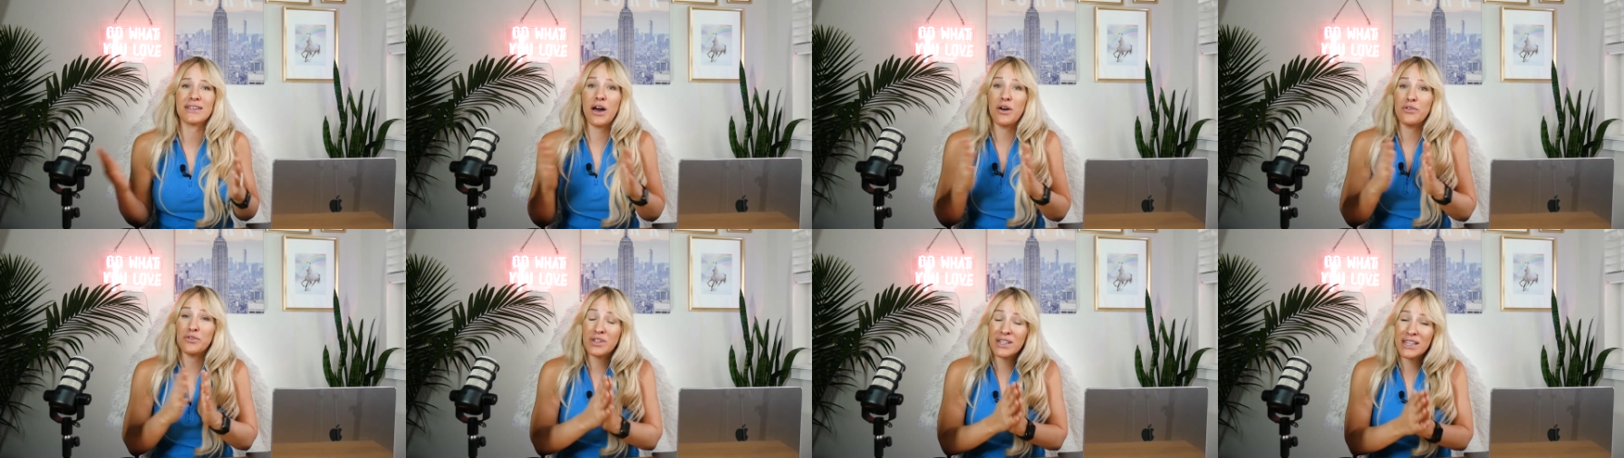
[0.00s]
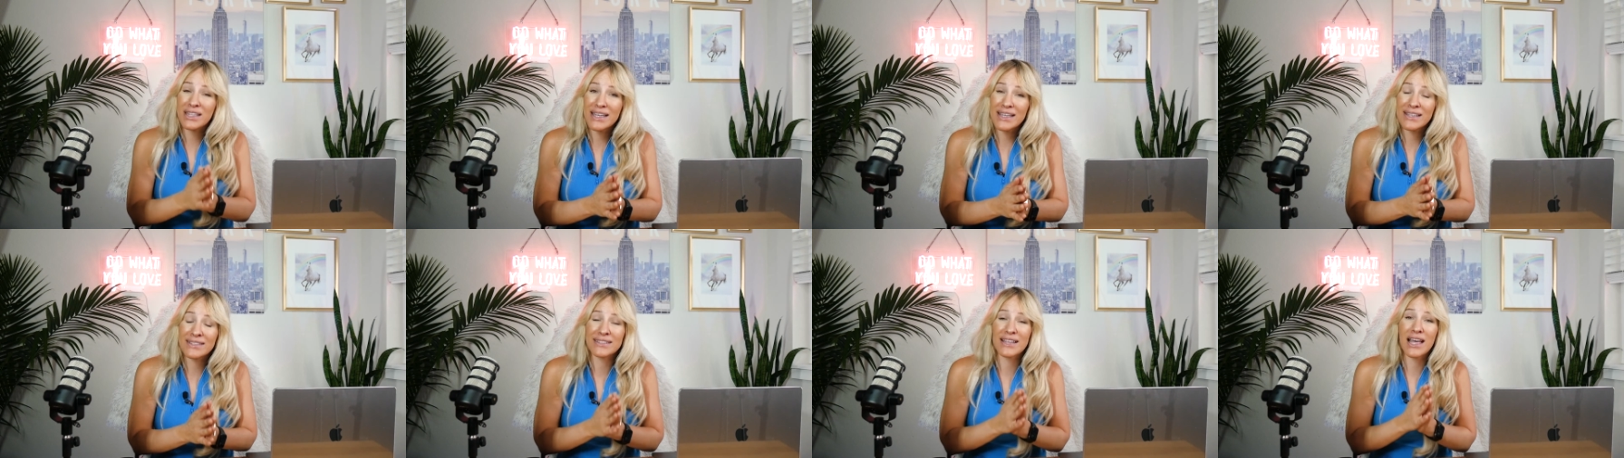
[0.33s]
of
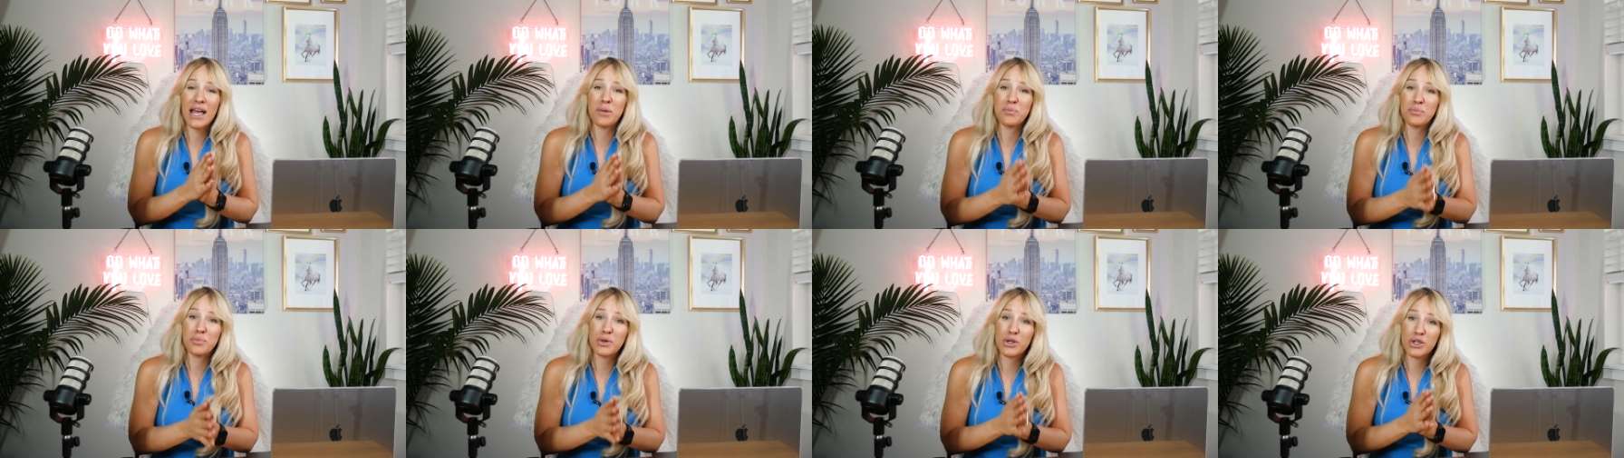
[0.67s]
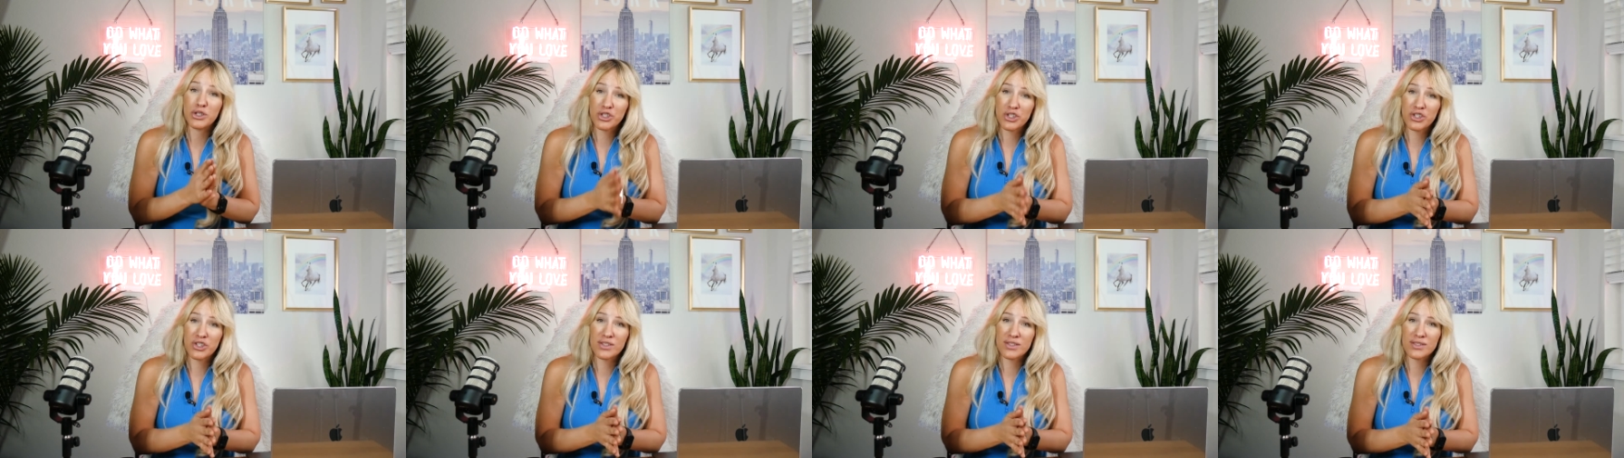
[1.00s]
clicks and
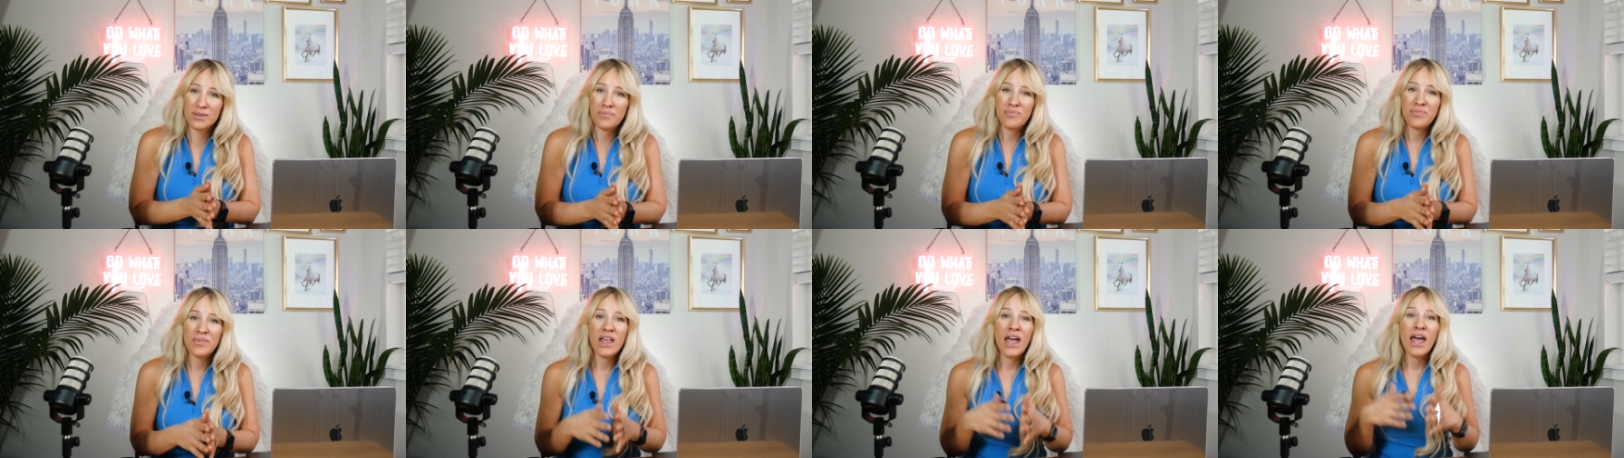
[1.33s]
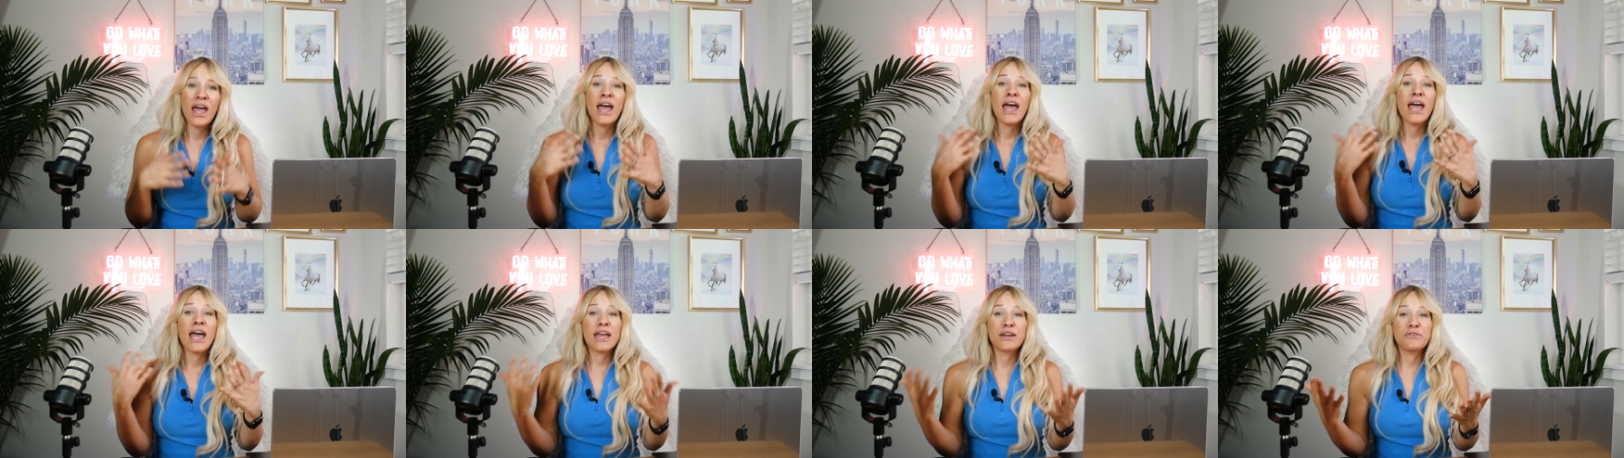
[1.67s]
purchase.
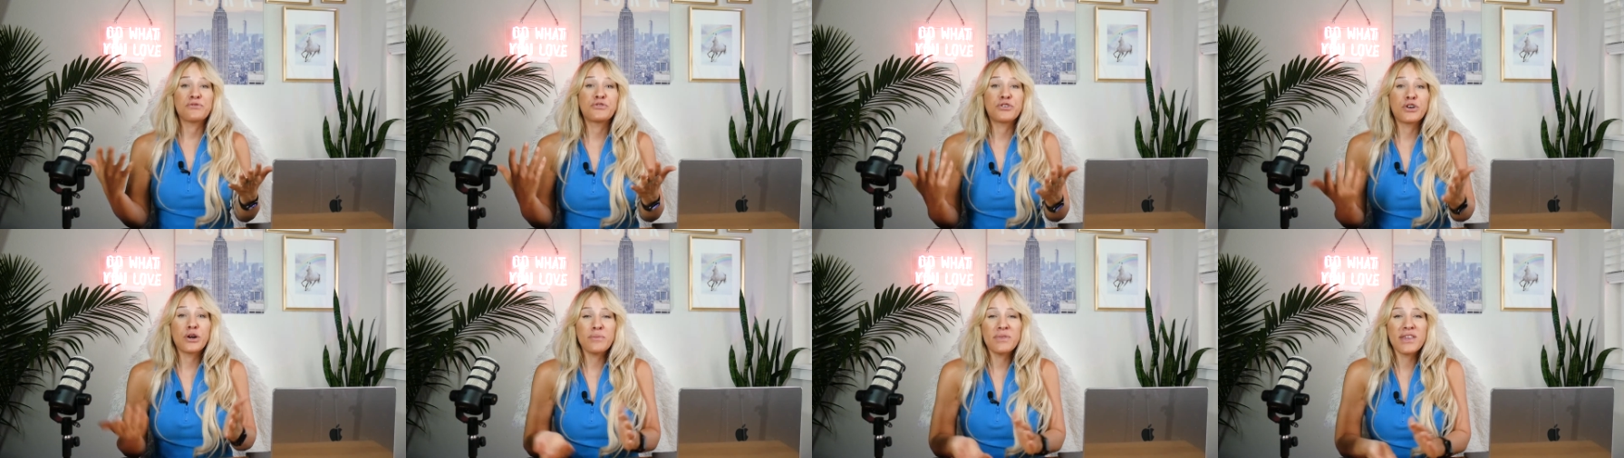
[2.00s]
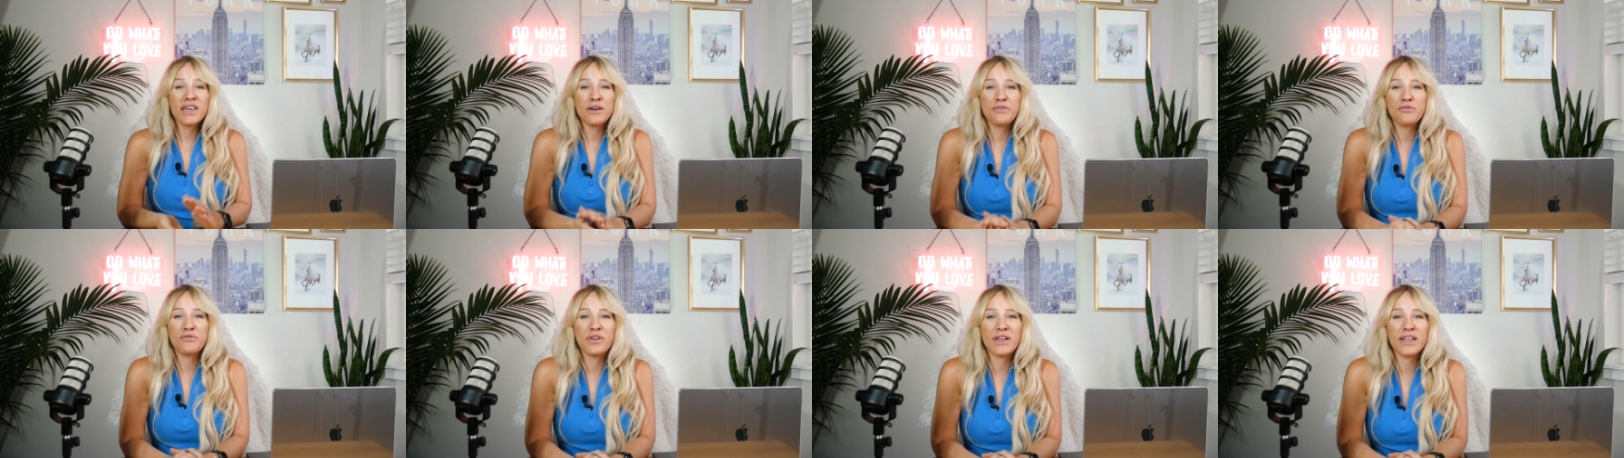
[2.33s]
Inform the
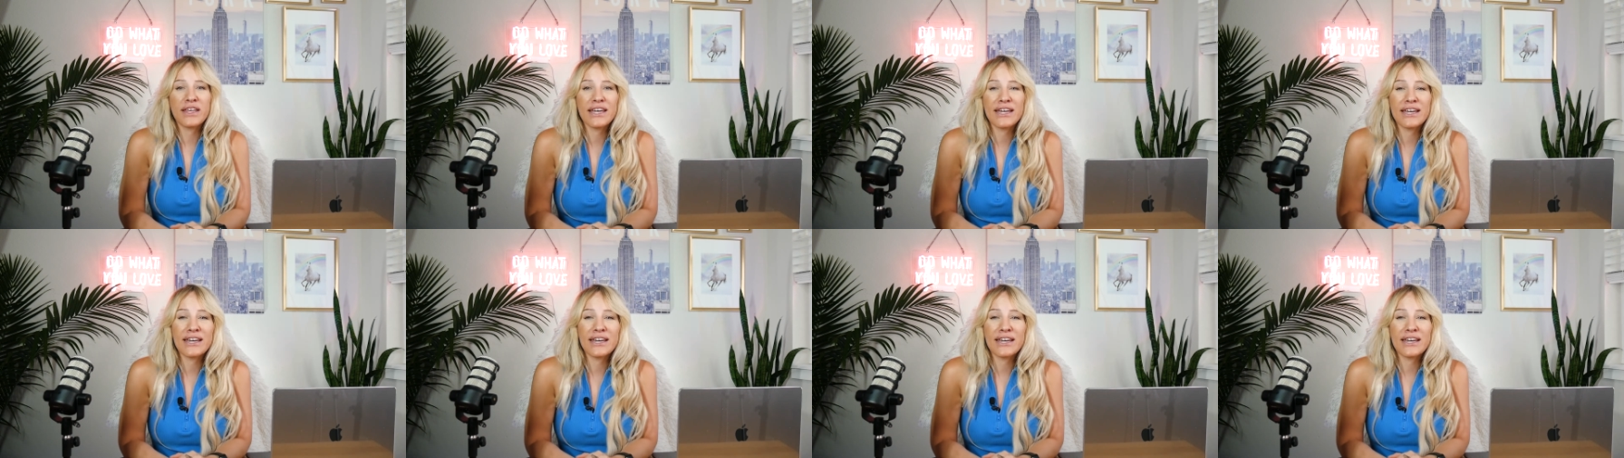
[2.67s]
affiliate